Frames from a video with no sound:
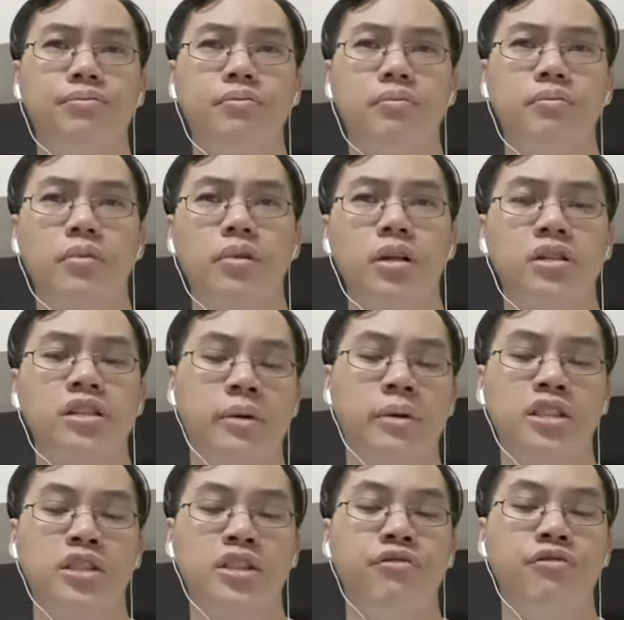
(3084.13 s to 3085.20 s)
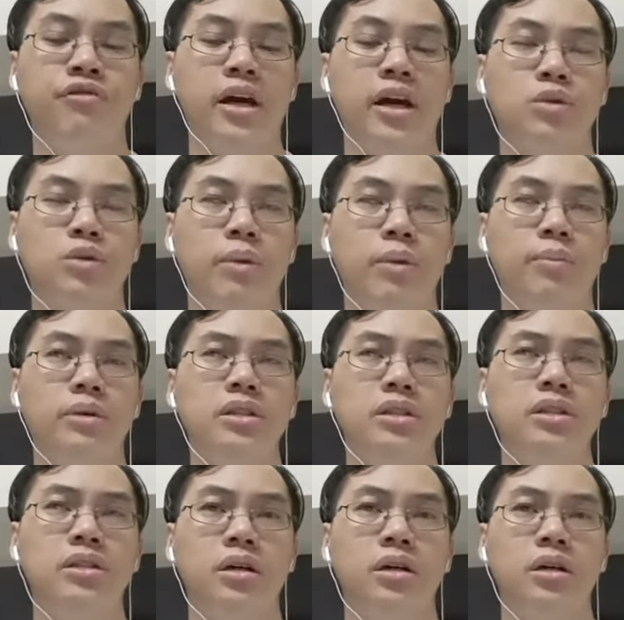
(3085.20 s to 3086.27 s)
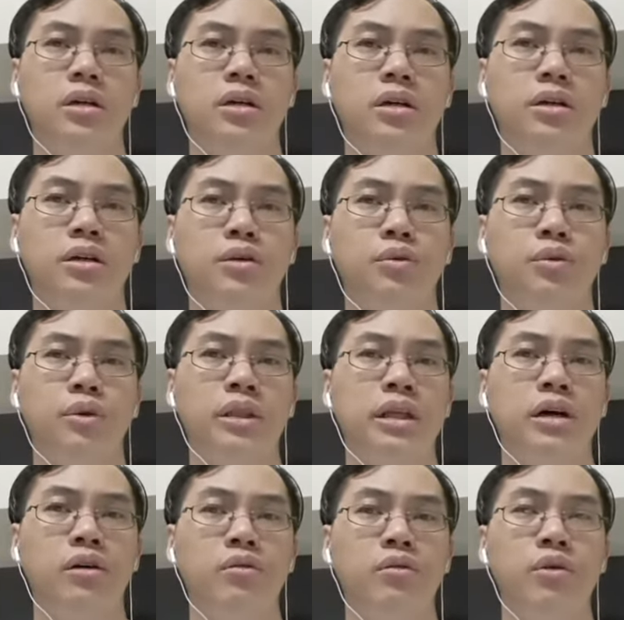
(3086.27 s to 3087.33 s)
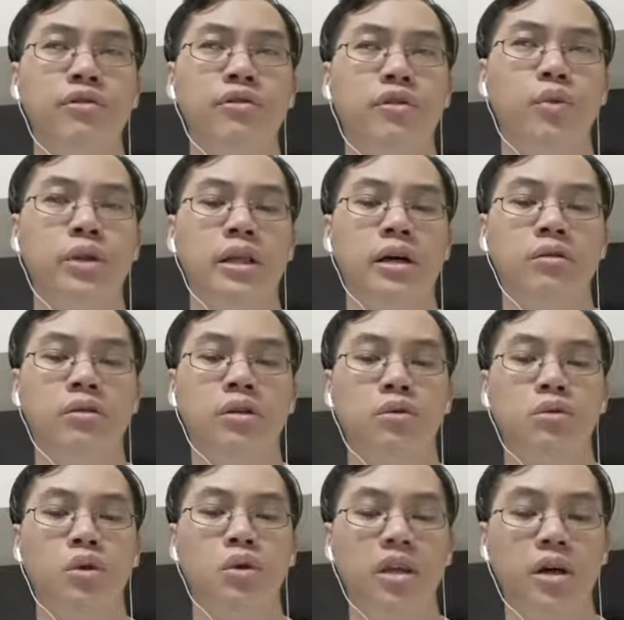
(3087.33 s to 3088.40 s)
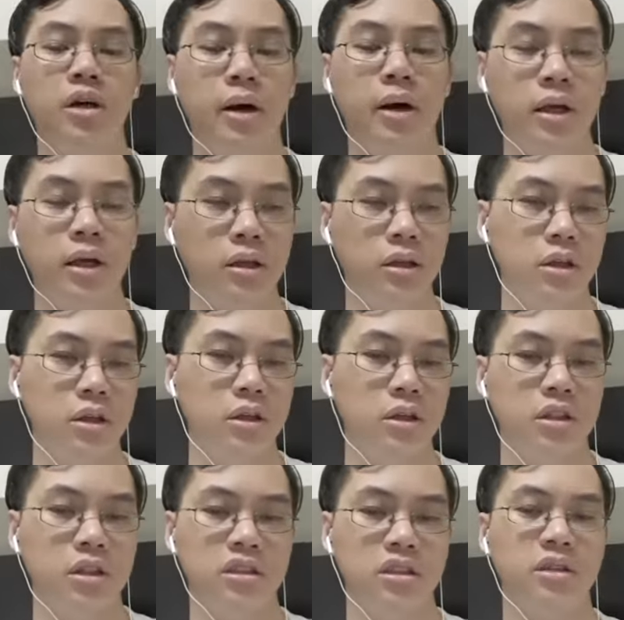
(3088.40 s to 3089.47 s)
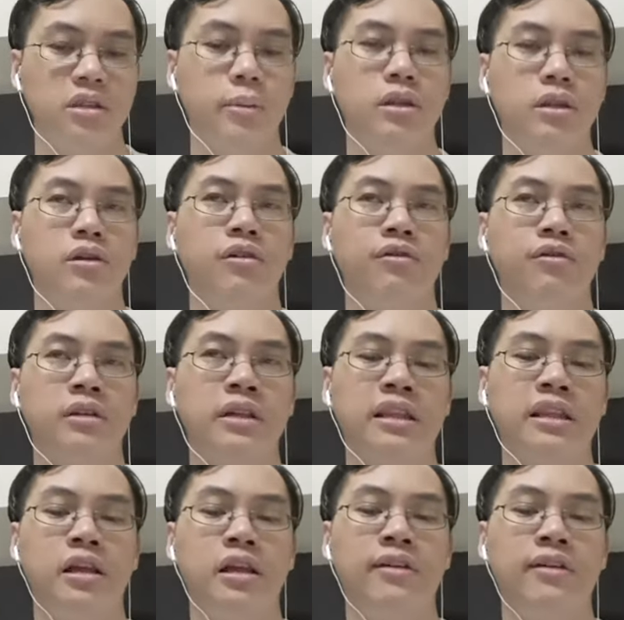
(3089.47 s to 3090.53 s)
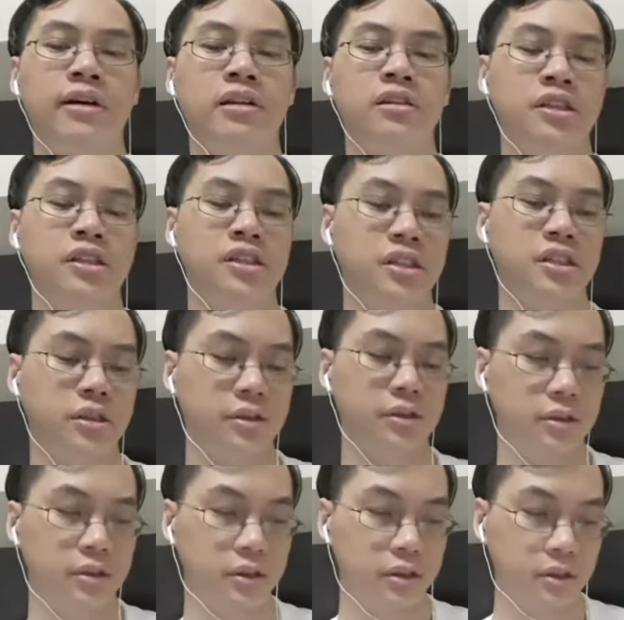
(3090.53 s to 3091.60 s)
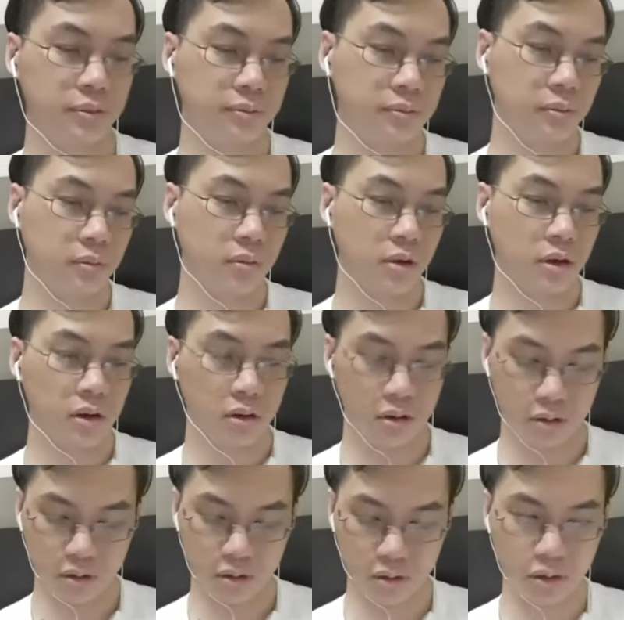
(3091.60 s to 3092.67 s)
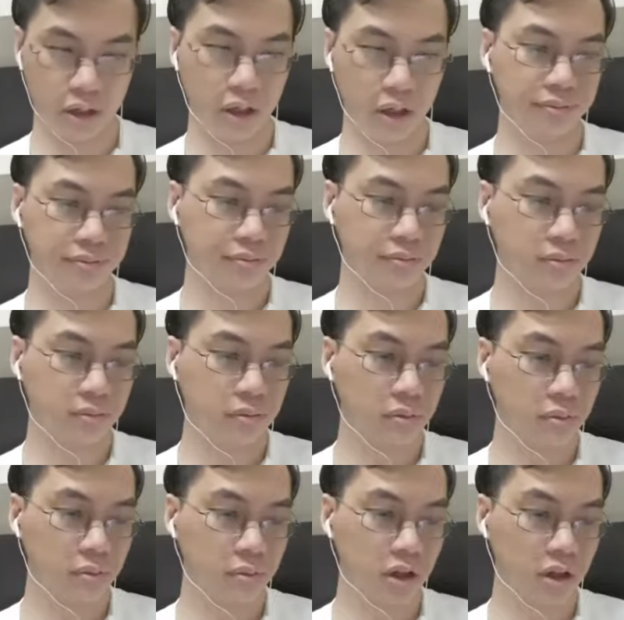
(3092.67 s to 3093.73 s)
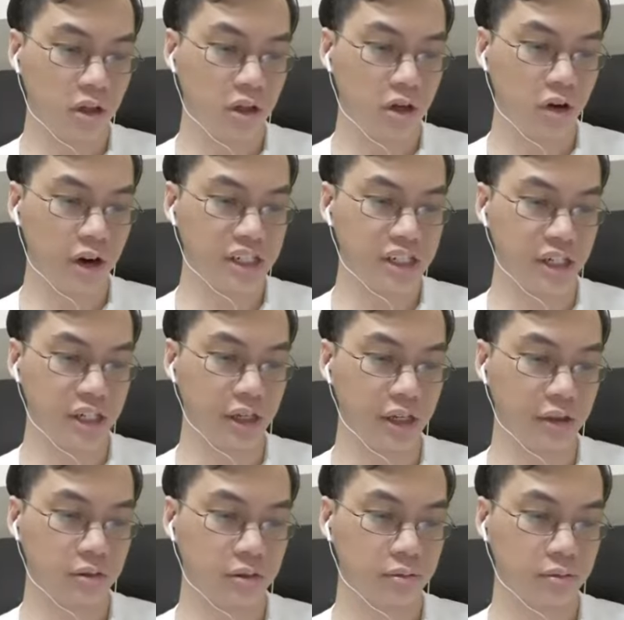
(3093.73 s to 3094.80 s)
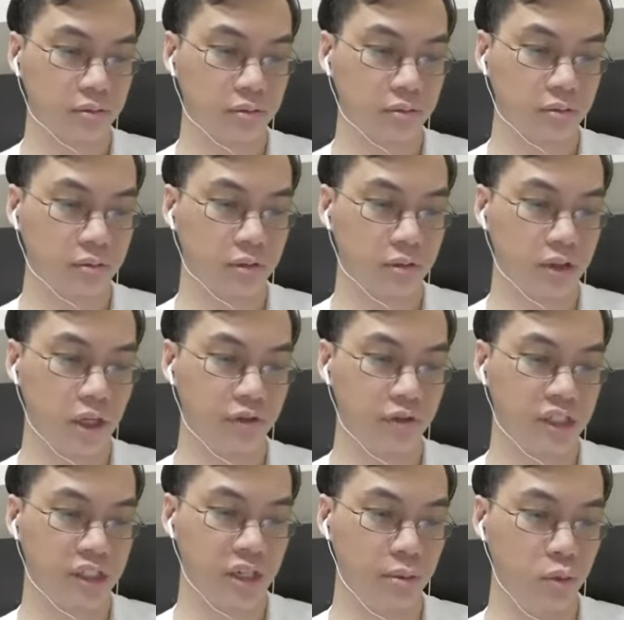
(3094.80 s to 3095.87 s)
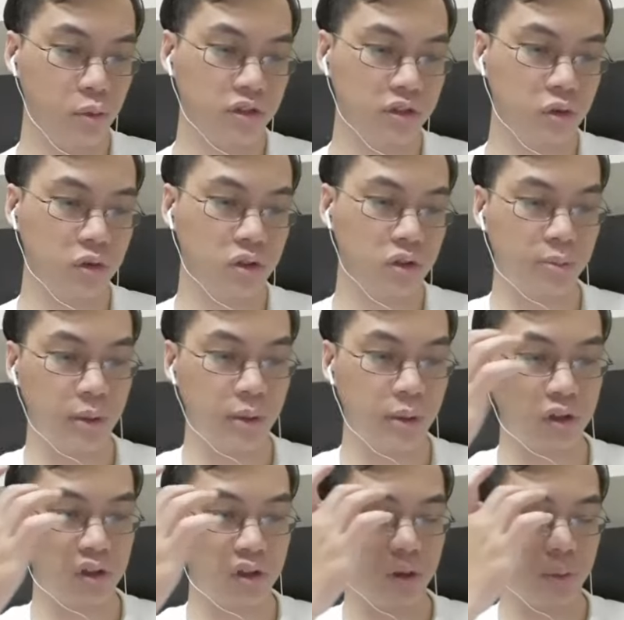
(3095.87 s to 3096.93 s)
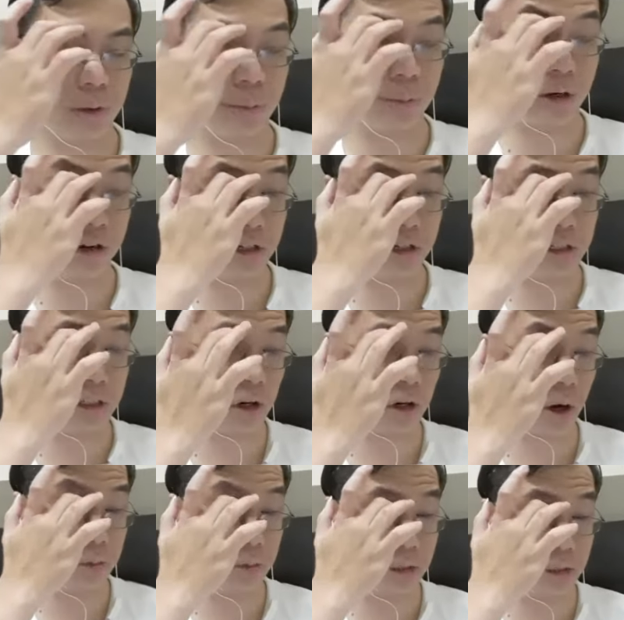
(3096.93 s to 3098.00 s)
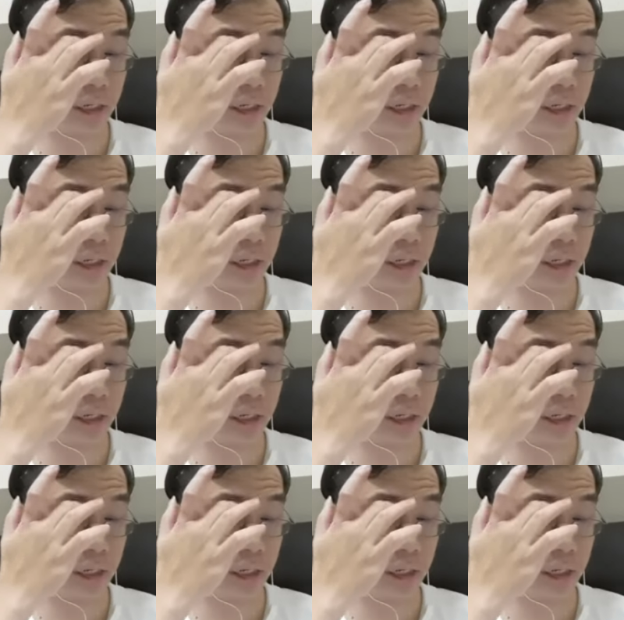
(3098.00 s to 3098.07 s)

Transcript: the ship can still fire its weapons uh, without with or without the role nearby. It's just a matter of uh, tactical advantage. Okay, crashing. If a ship moves into the space occupied by a creature or object, it